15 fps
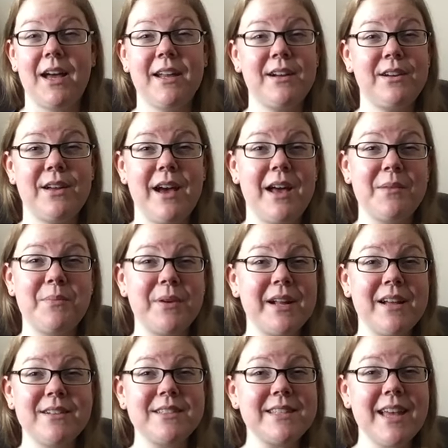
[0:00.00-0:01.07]
I don't know how to
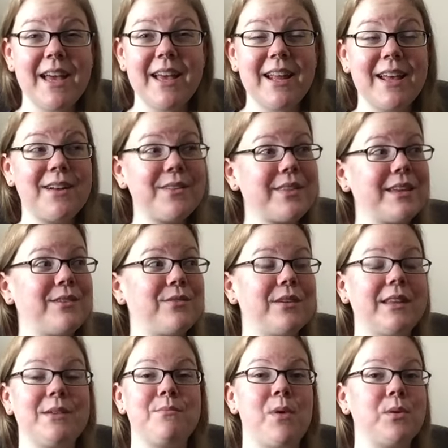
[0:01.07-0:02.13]
pronounce that. I don't think
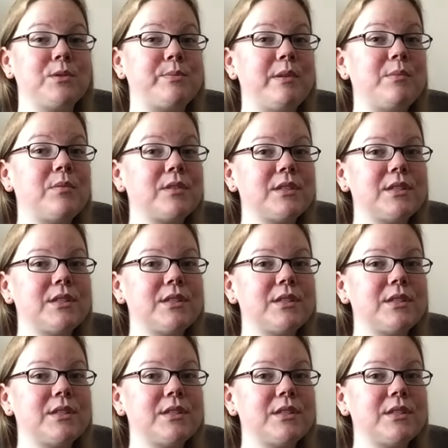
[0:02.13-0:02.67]
really most people